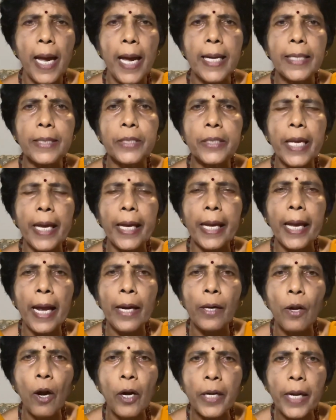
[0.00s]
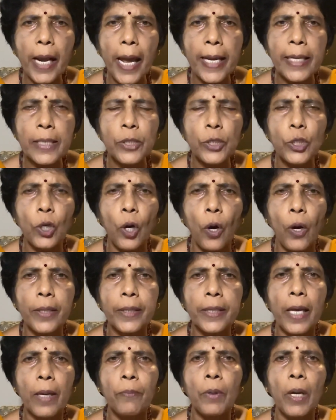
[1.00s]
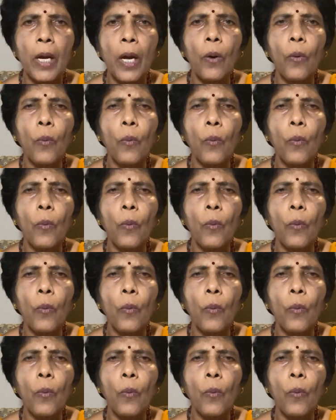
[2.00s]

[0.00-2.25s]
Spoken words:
as they cannot enjoy them